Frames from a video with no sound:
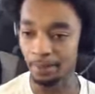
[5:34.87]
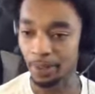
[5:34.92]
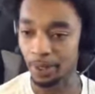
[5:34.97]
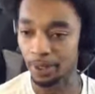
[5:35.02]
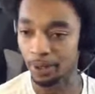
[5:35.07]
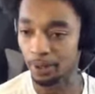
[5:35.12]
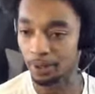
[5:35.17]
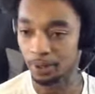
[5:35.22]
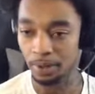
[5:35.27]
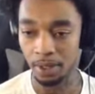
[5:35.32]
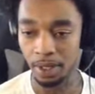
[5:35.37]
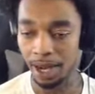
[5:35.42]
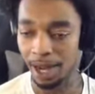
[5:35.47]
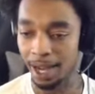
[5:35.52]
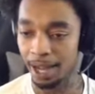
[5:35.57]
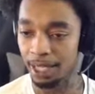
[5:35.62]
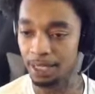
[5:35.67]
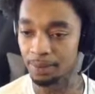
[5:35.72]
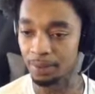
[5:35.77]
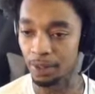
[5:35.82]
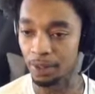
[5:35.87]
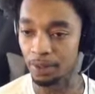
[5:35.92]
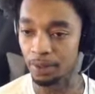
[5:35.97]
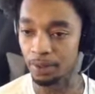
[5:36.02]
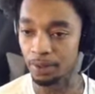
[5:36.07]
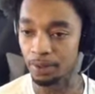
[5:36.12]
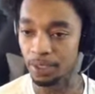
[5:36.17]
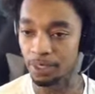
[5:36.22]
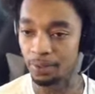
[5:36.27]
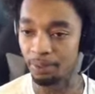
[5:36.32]
bro. Gosh, bro.
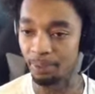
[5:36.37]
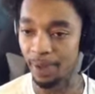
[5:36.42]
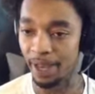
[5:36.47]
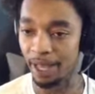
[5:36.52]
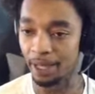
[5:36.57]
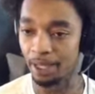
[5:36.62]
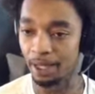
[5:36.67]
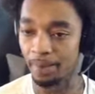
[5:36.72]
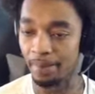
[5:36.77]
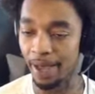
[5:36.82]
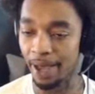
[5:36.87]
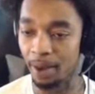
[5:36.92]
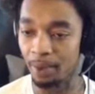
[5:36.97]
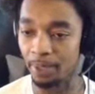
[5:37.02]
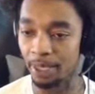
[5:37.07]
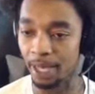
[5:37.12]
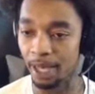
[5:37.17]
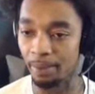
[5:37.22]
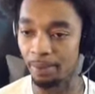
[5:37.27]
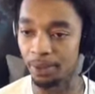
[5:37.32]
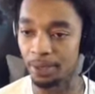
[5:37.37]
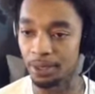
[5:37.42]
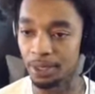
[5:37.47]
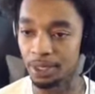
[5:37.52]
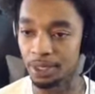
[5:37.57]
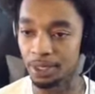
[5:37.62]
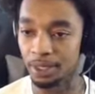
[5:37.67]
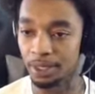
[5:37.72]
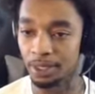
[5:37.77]
Just bailing them out with that bullshit.